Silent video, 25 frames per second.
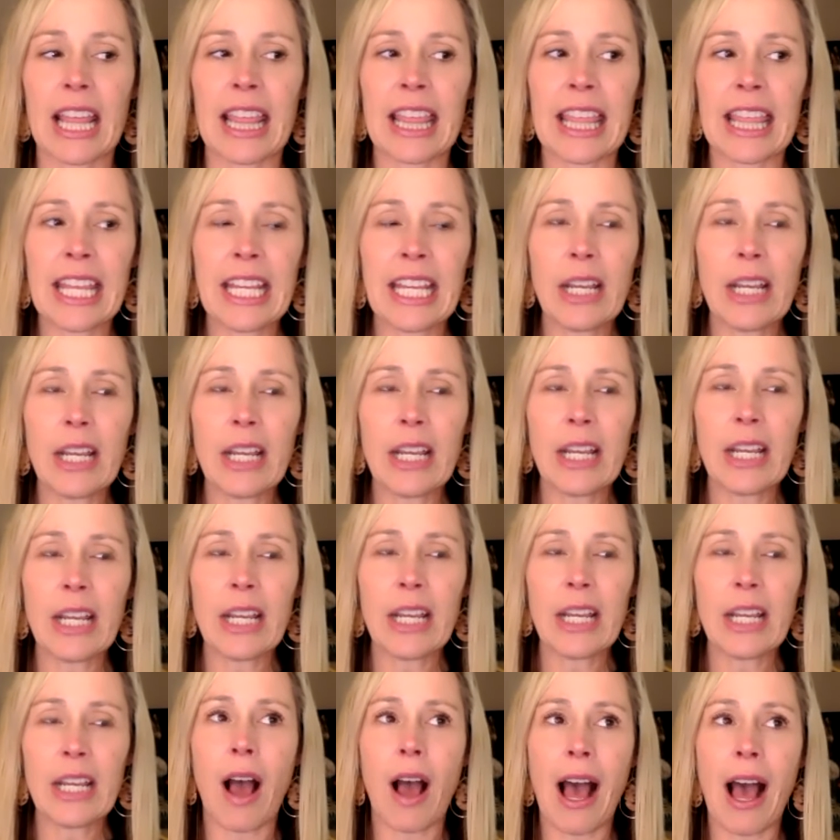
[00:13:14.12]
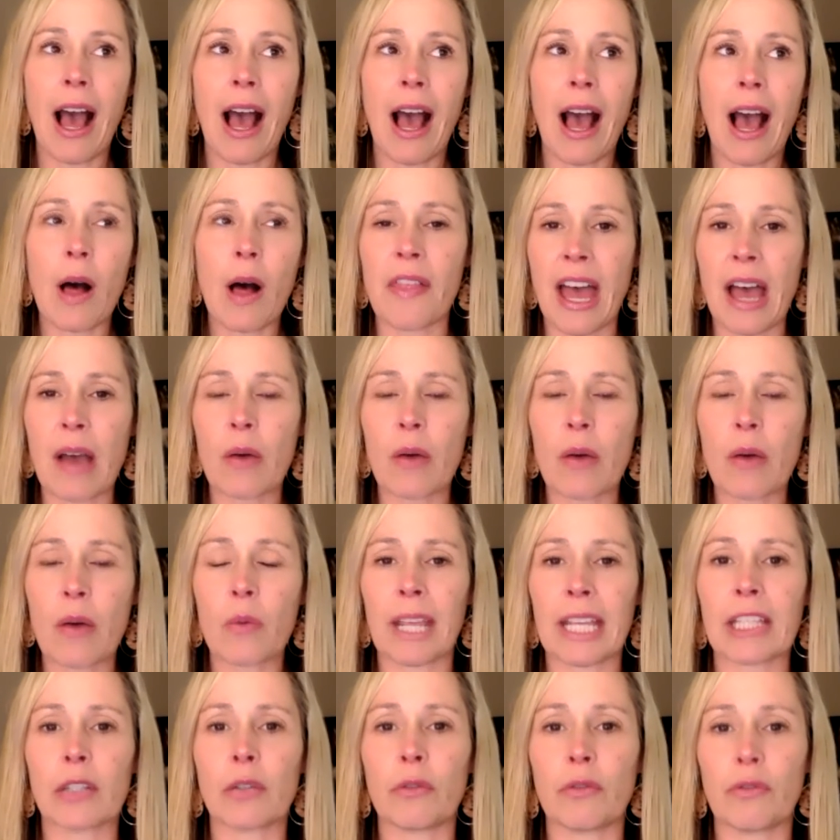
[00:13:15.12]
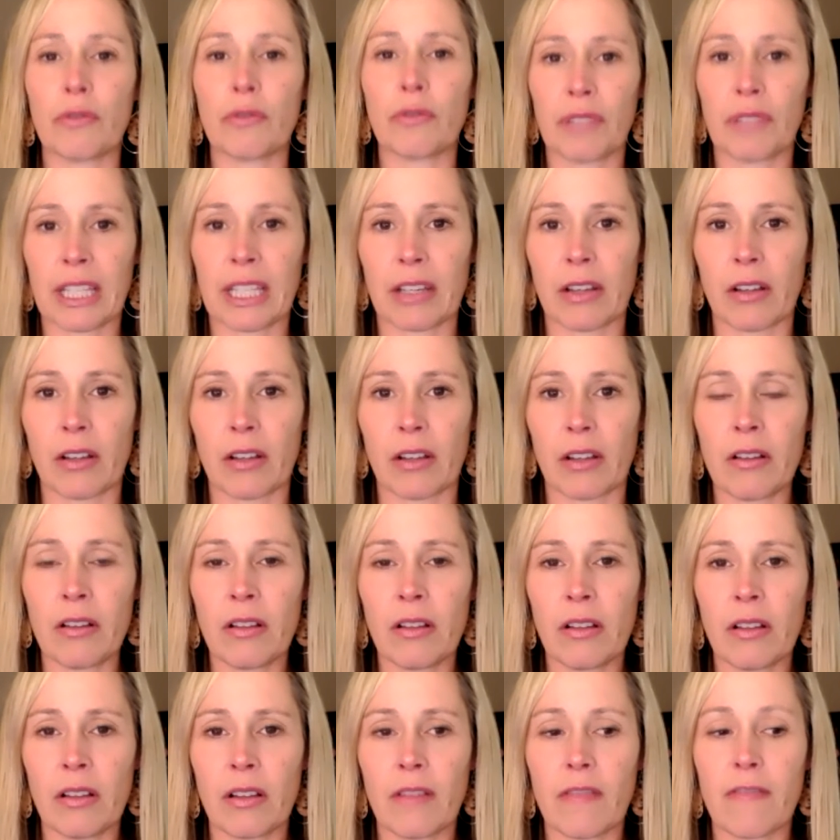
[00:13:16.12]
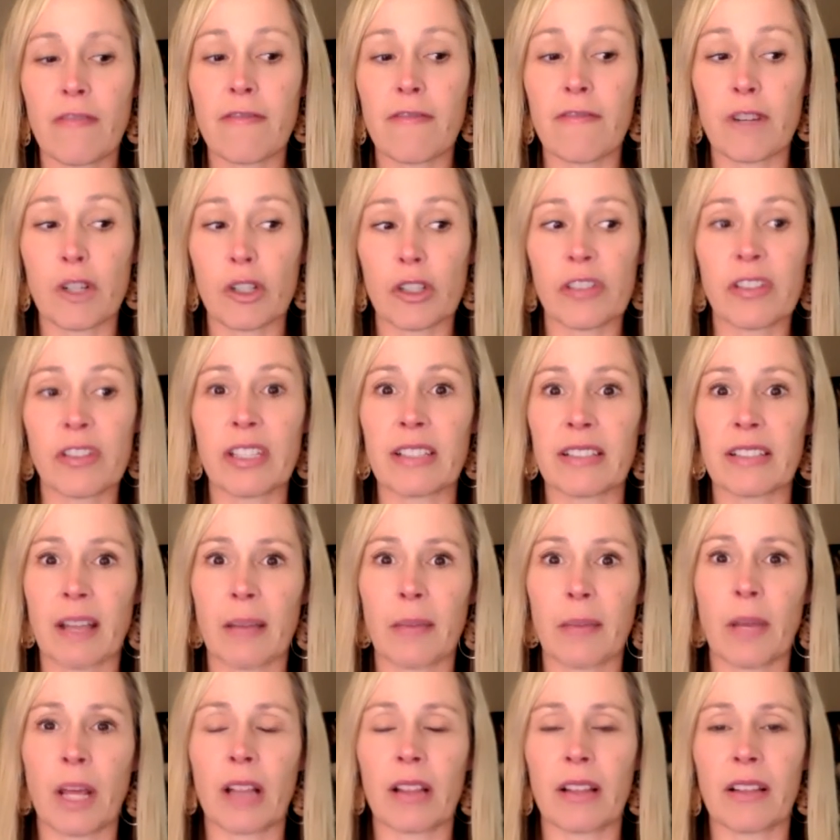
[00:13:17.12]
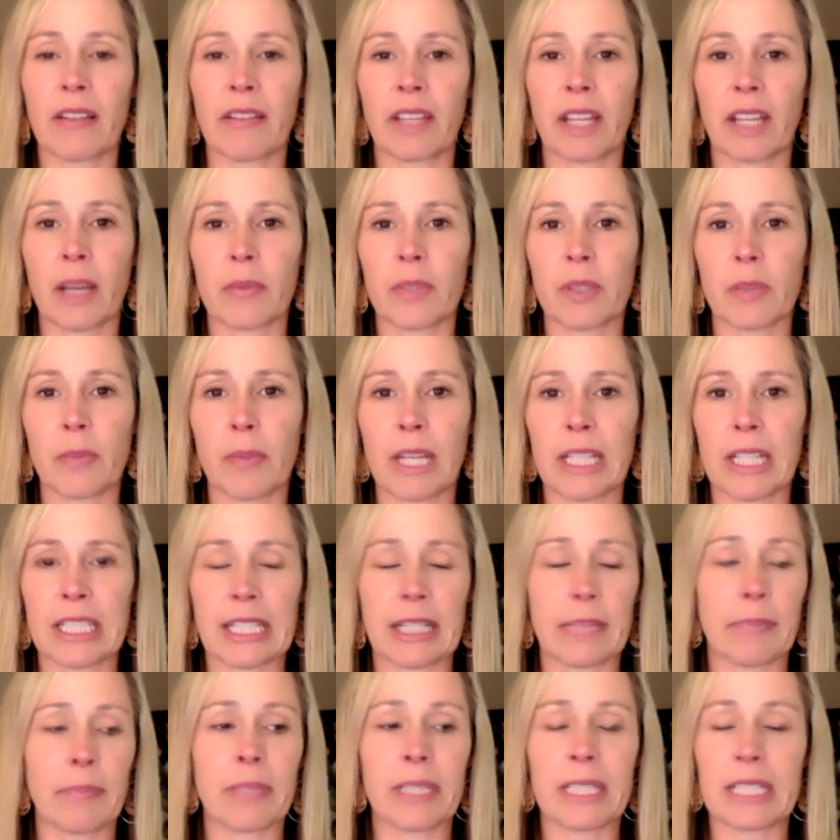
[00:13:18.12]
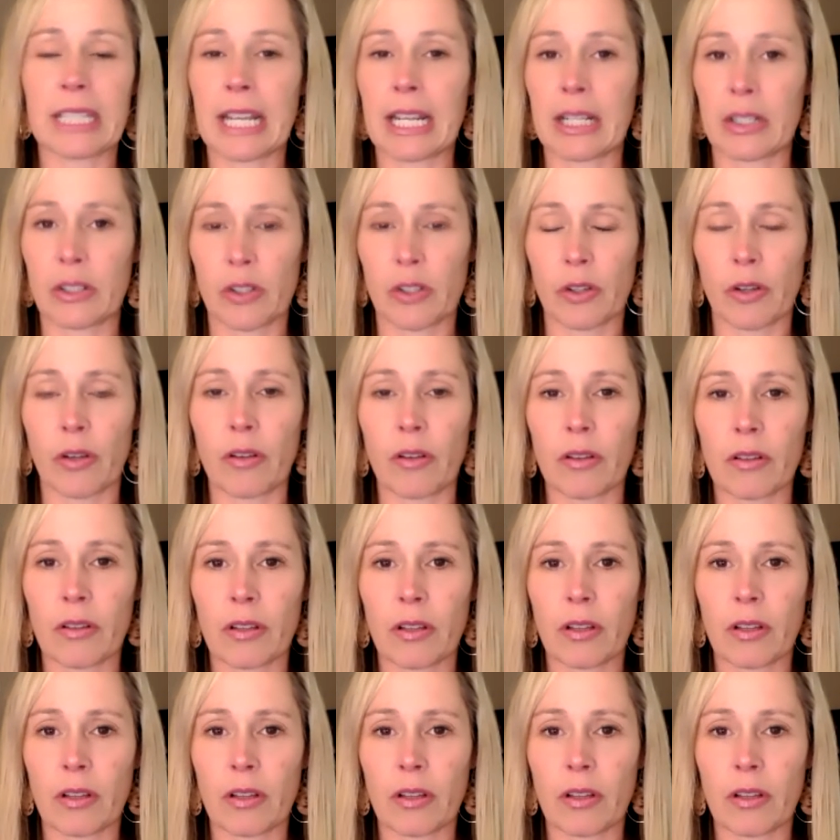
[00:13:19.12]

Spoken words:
Think about how that would make you feel versus I'm not living up to my potential.